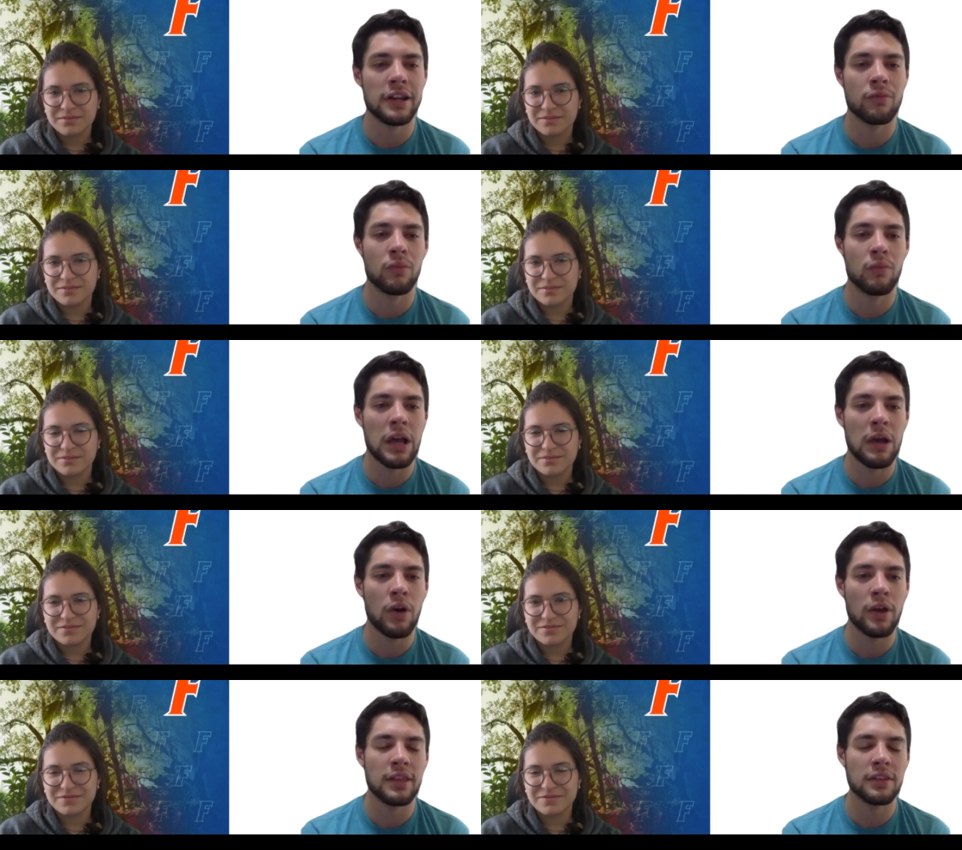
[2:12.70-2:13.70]
Speaker 1: and, and
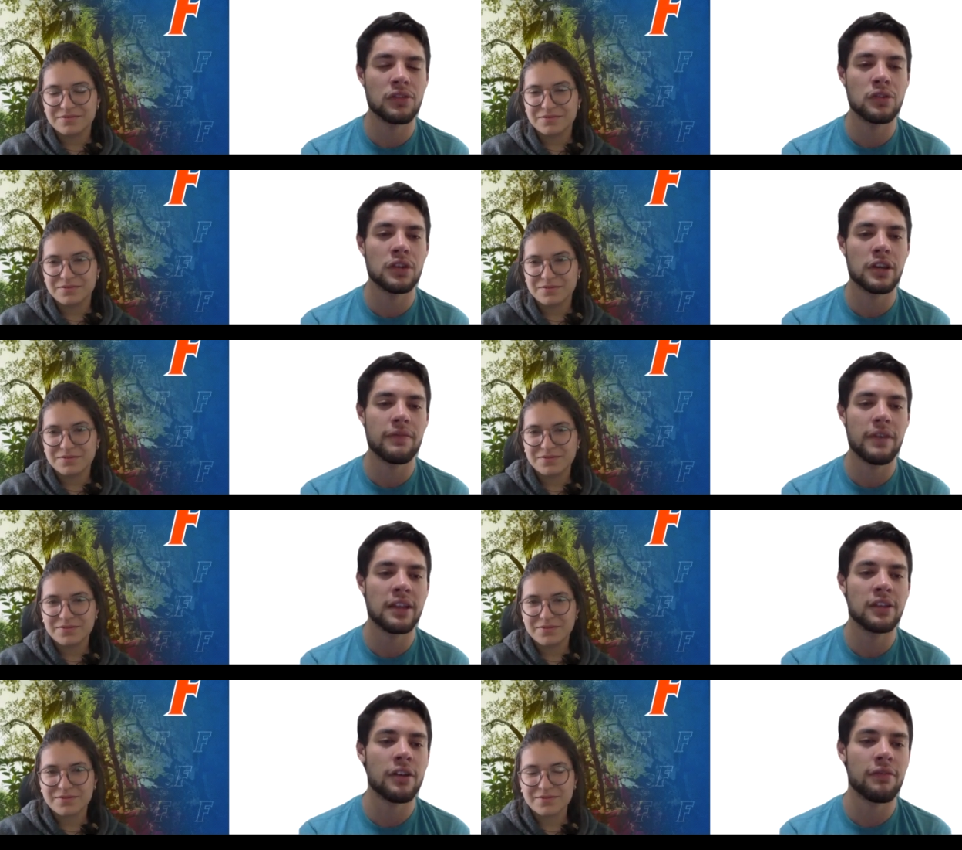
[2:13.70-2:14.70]
what things you took
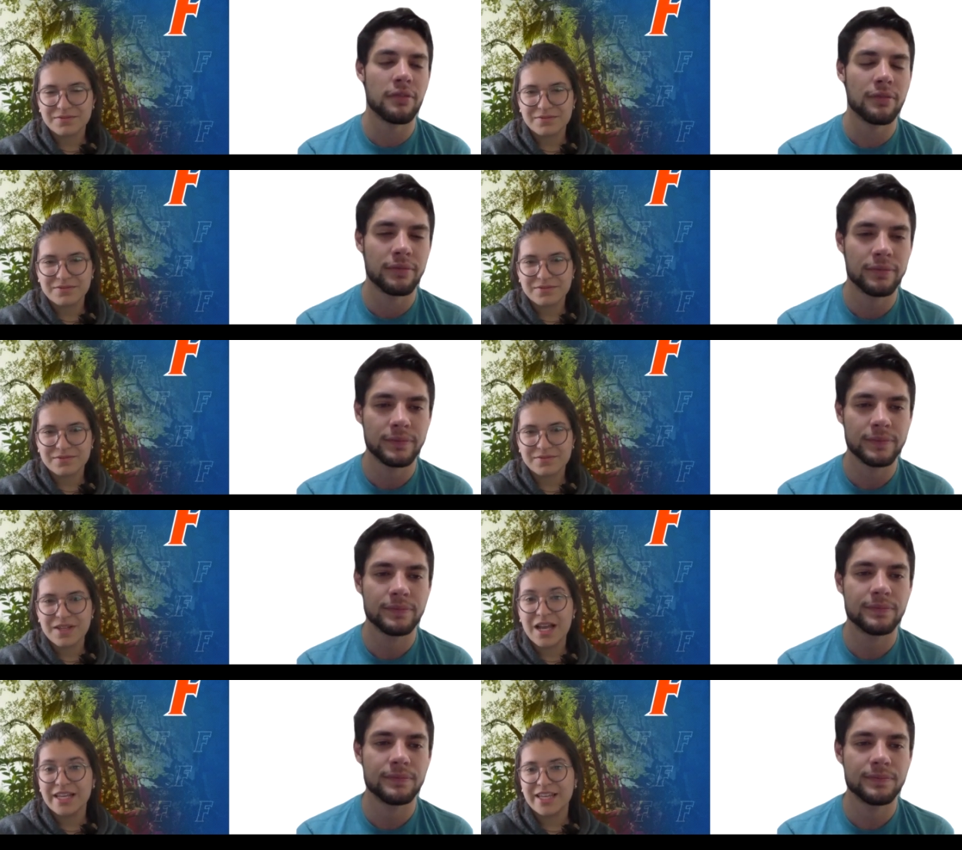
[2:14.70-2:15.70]
advantage of?
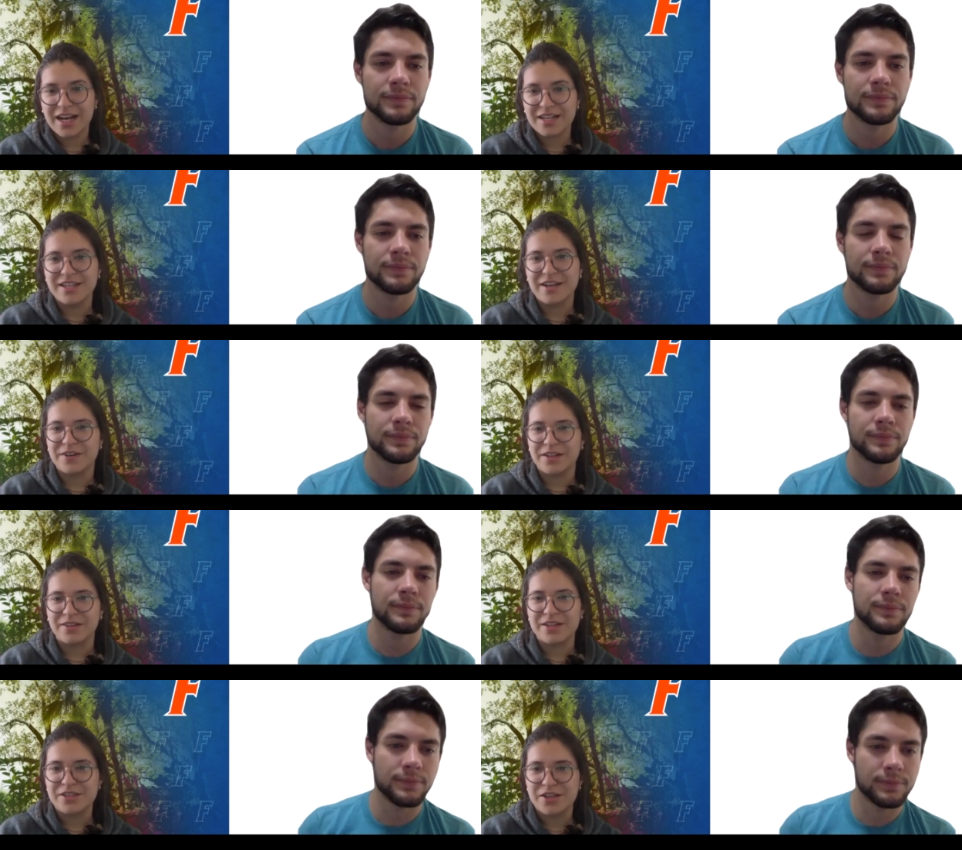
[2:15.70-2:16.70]
Speaker 2: Yeah, definitely.
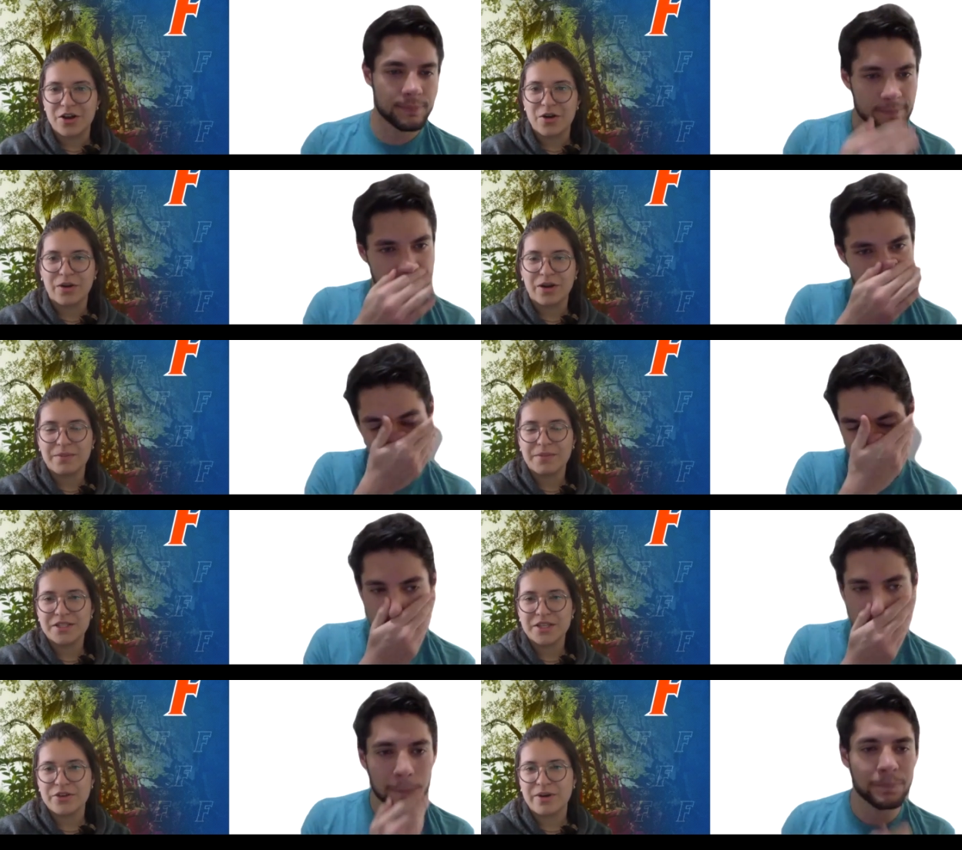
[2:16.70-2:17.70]
So, coming
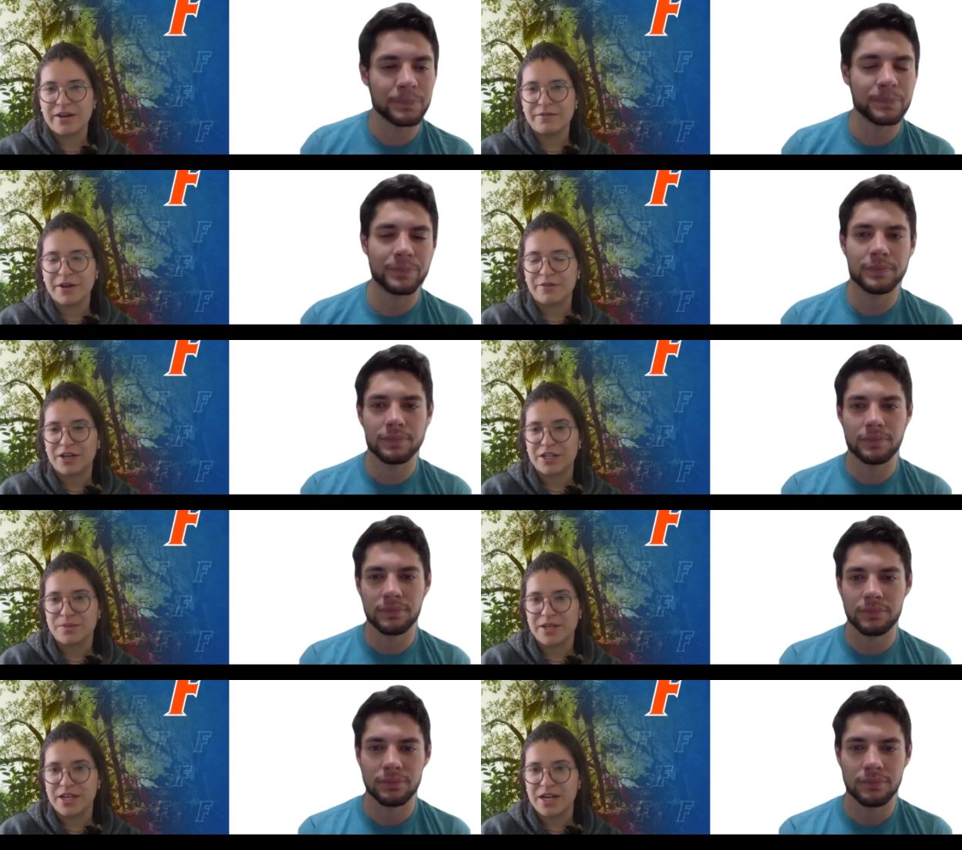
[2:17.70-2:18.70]
to UF my freshman
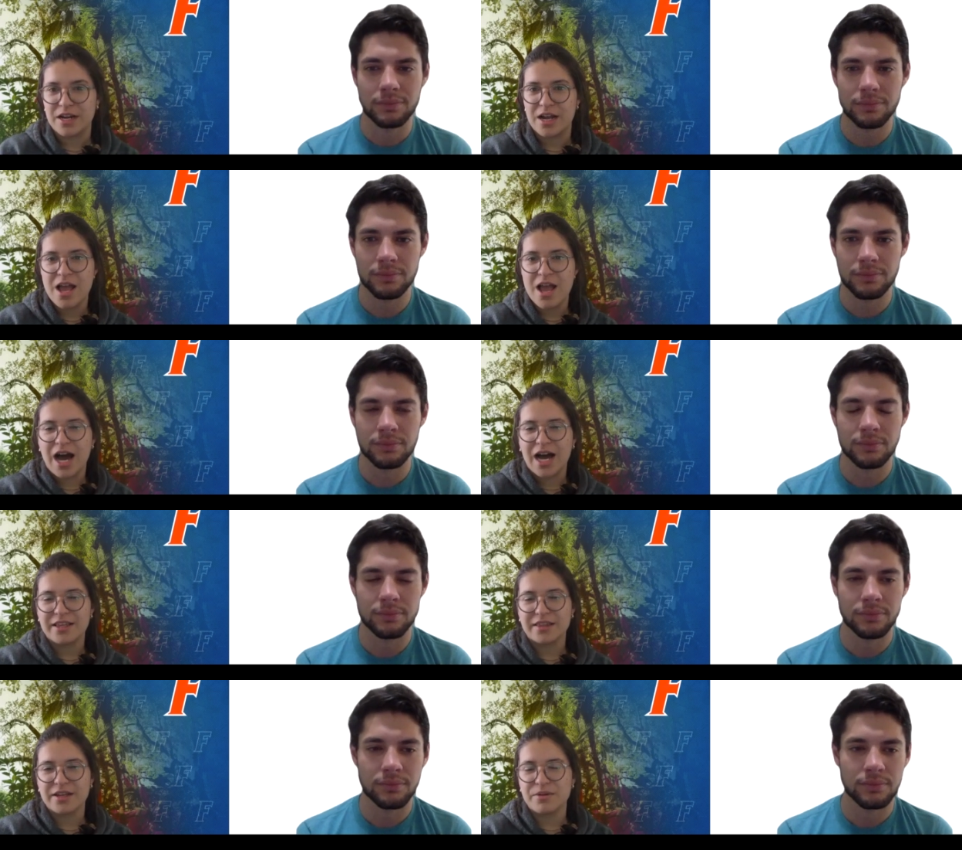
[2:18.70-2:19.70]
year, I
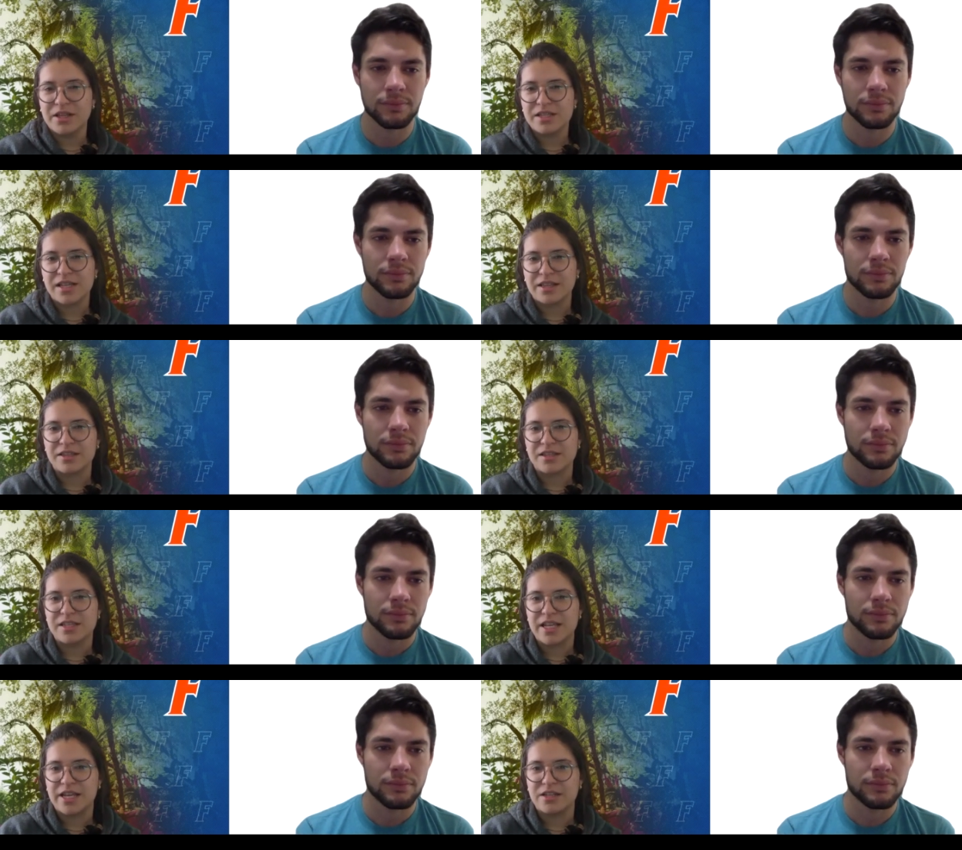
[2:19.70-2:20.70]
think they really set the
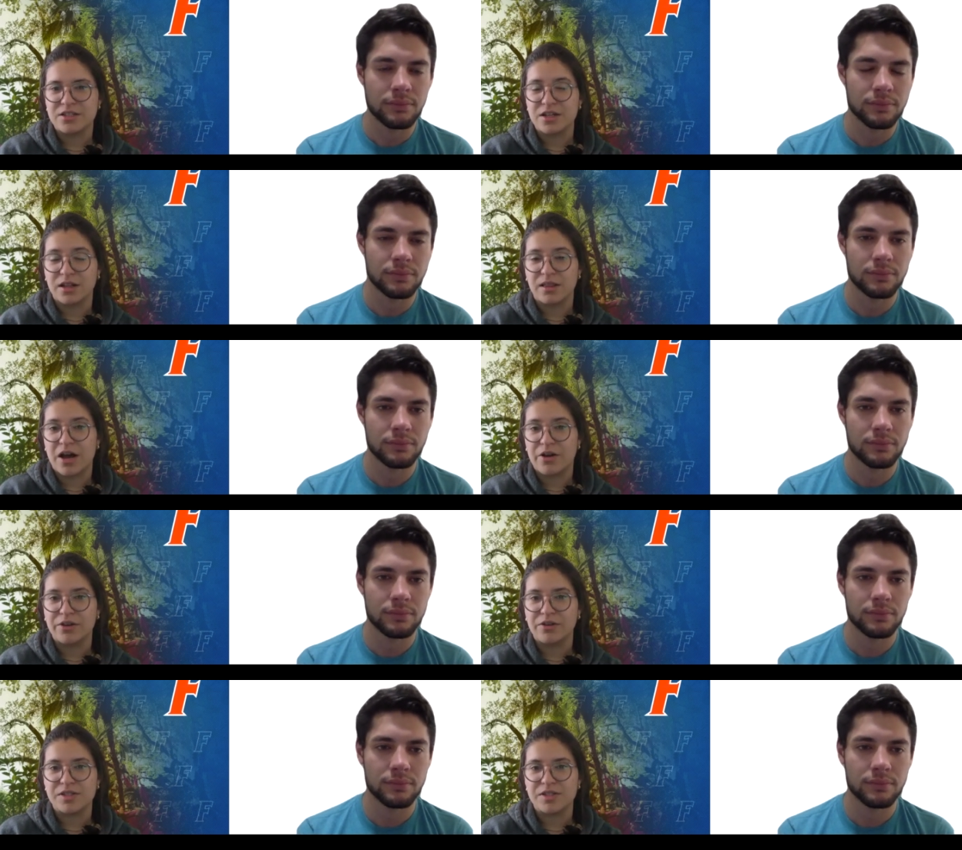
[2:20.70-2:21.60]
stage to allow you